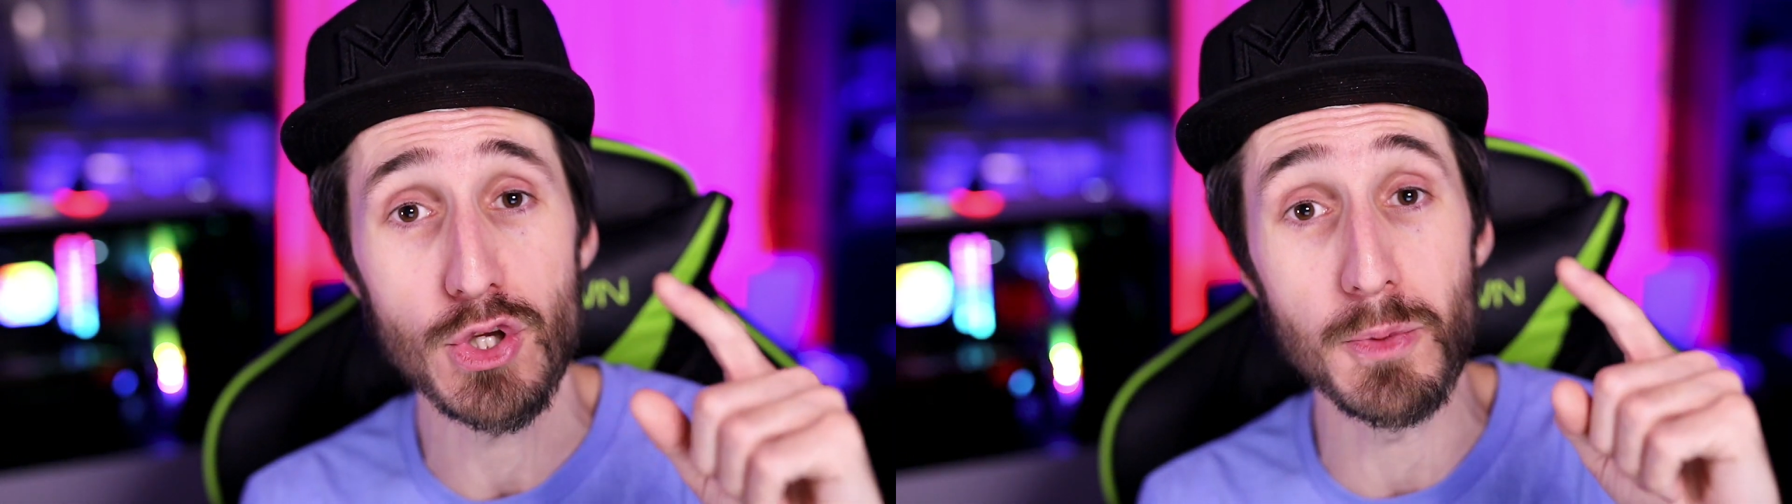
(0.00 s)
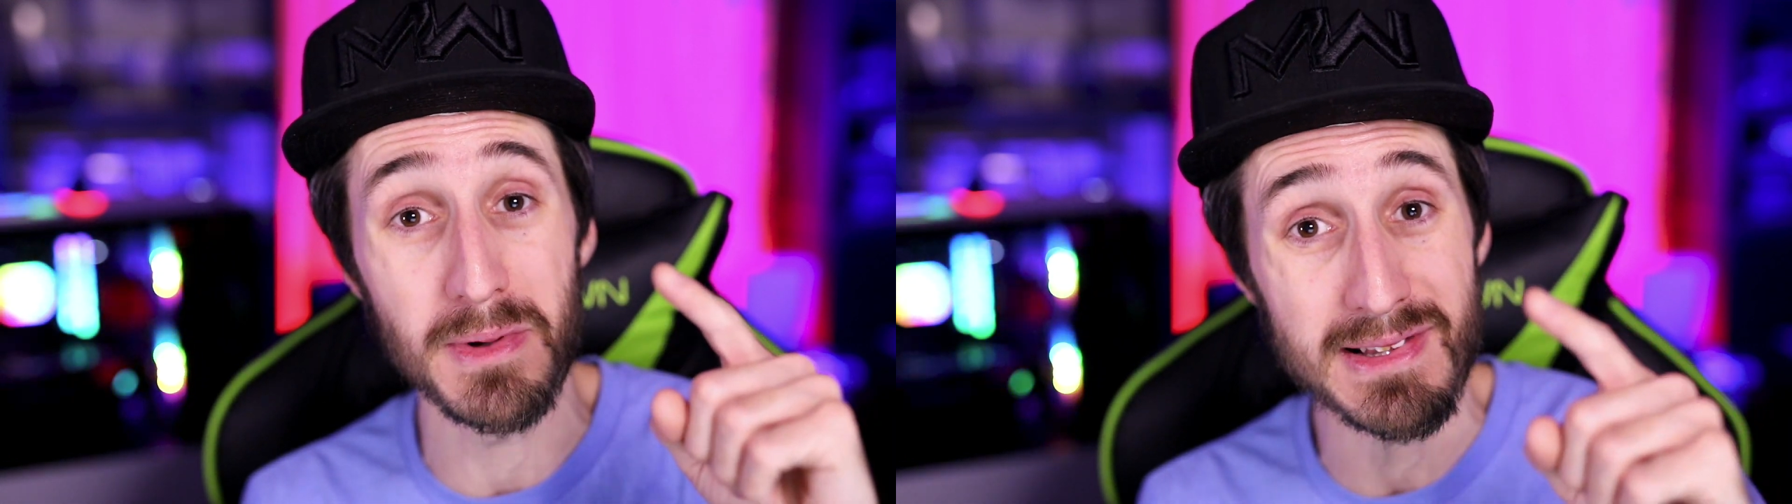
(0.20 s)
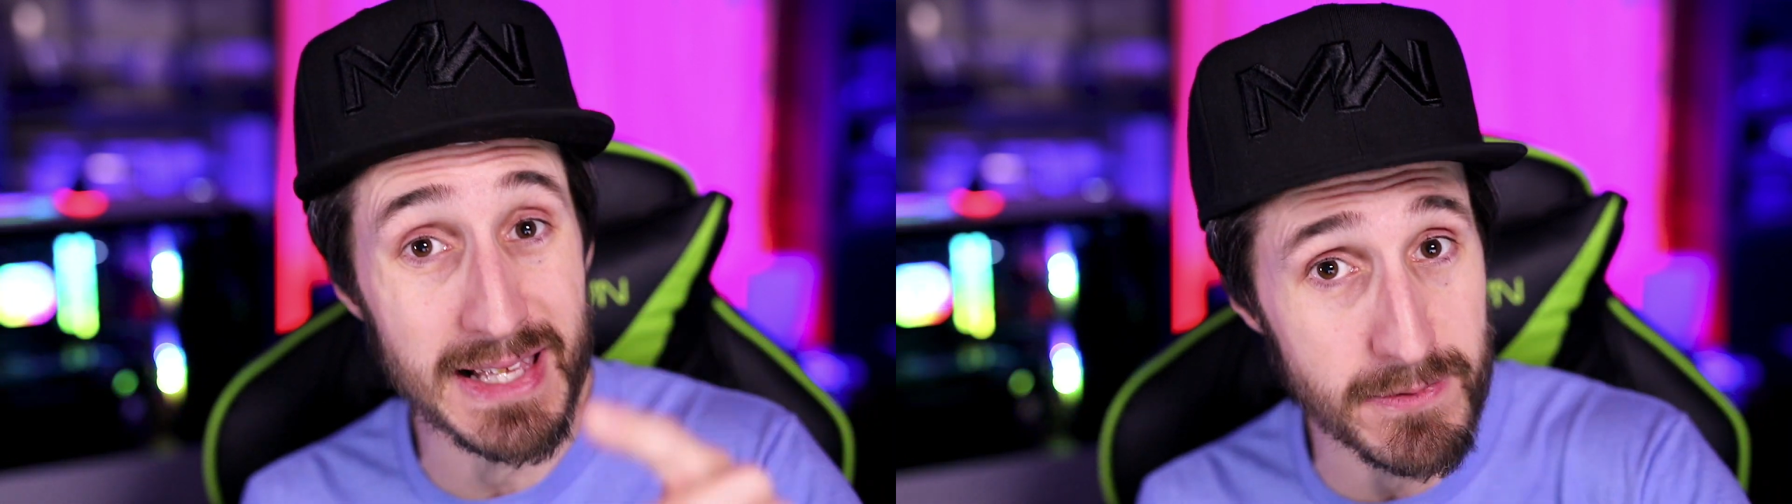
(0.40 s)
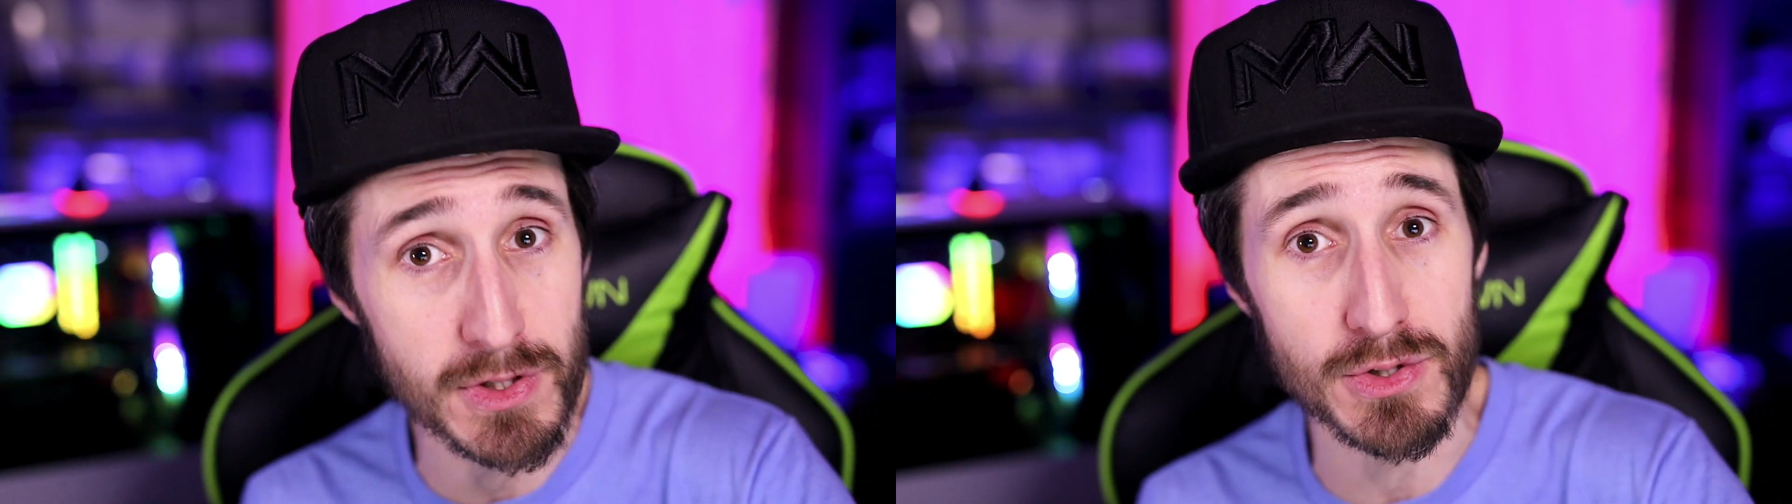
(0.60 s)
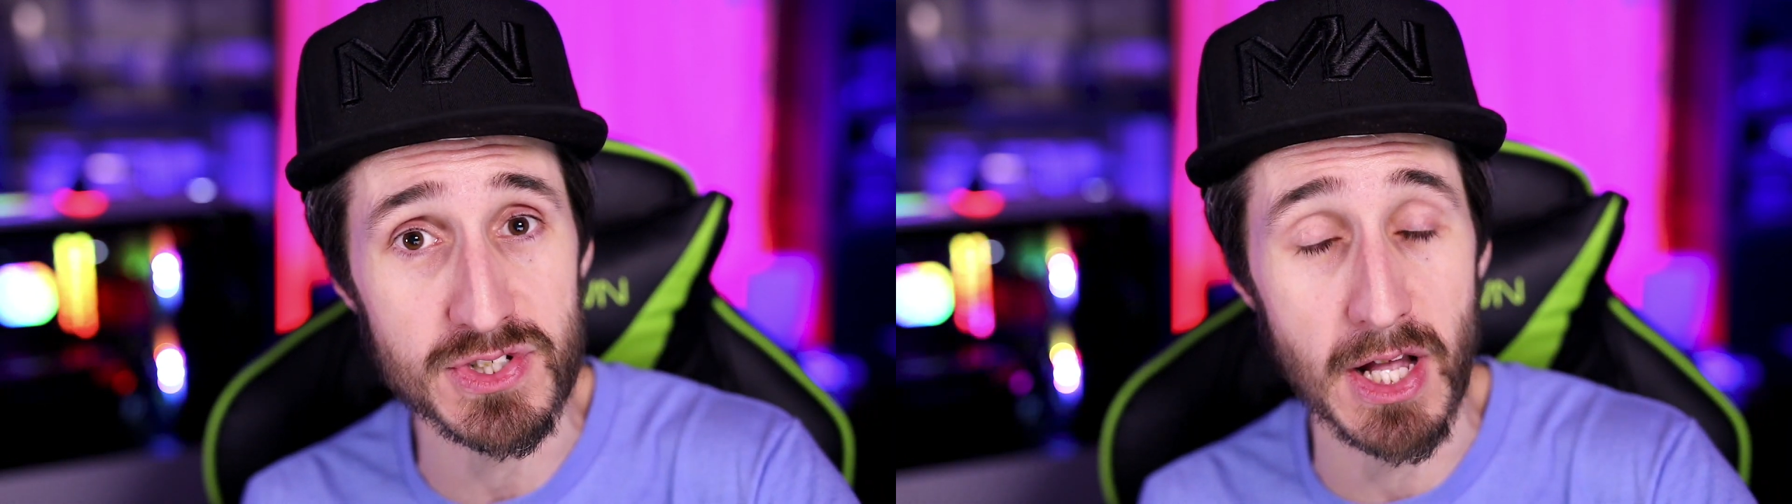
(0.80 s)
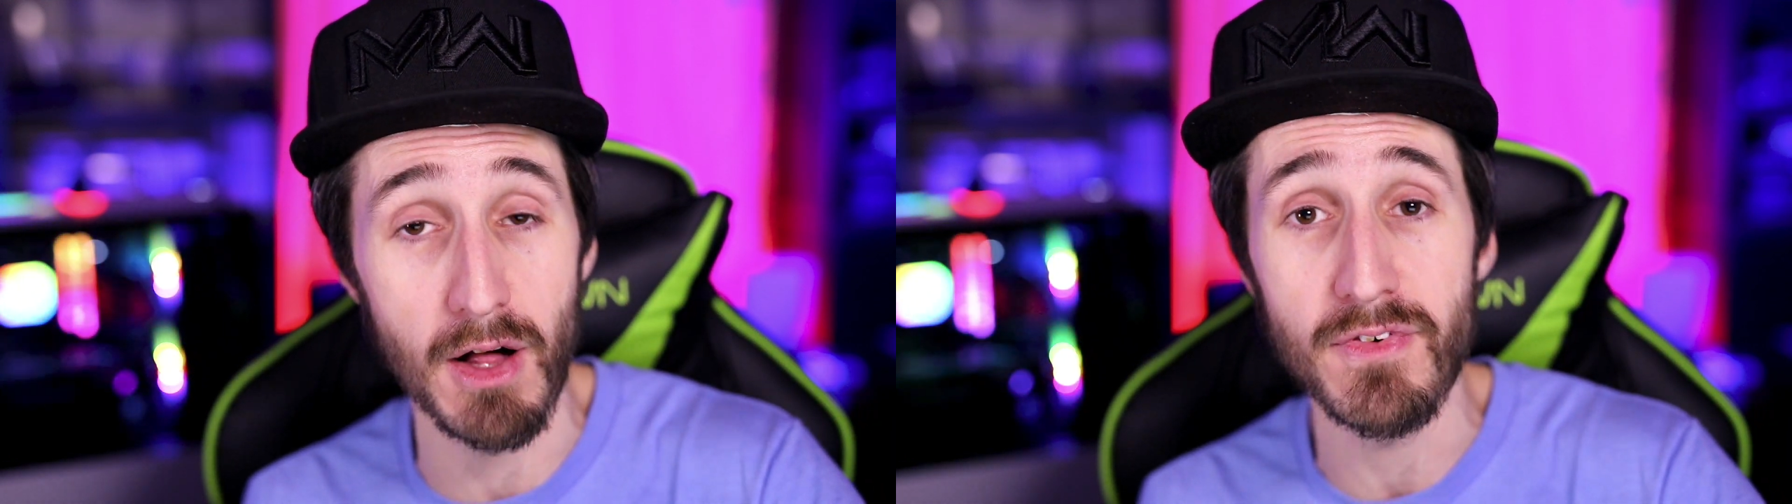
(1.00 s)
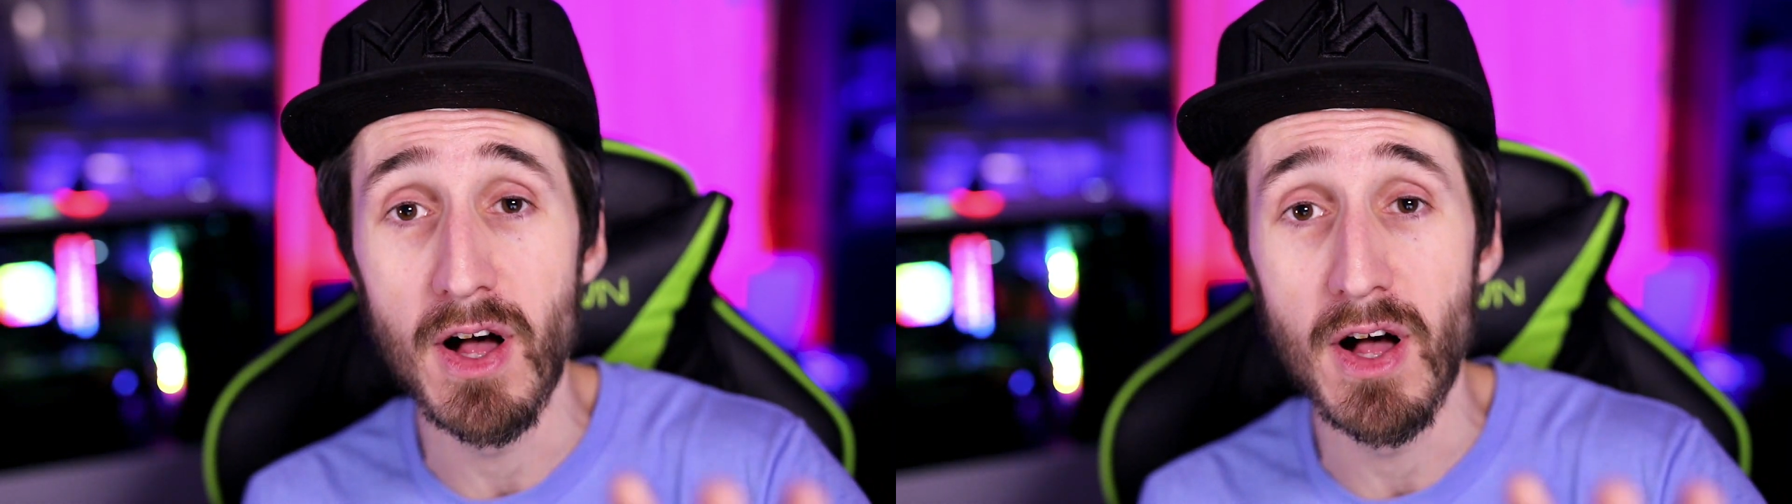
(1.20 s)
you believe in yourself,